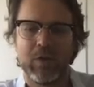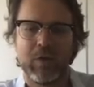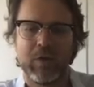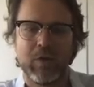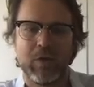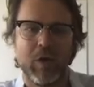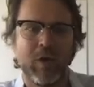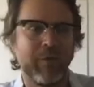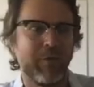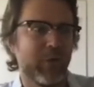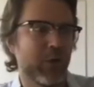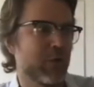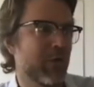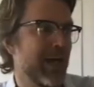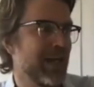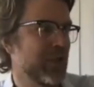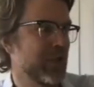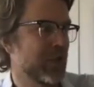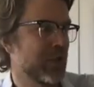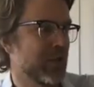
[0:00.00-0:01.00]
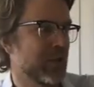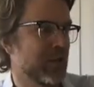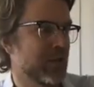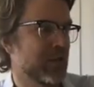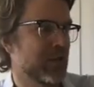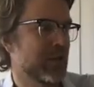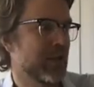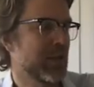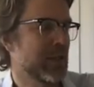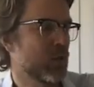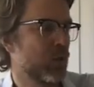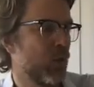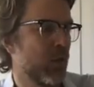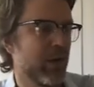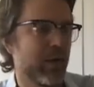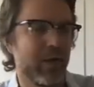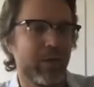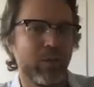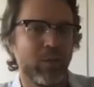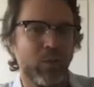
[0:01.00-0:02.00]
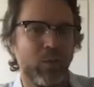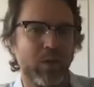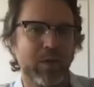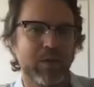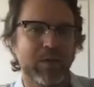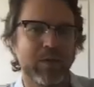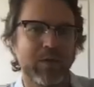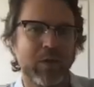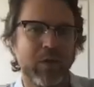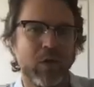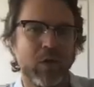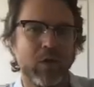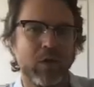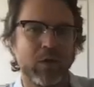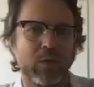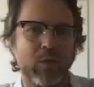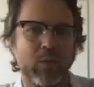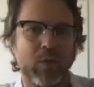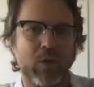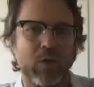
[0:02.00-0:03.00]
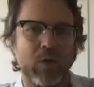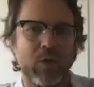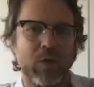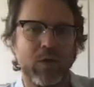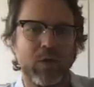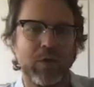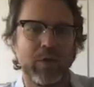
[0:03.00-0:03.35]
conflagrations. This one was the Cold War.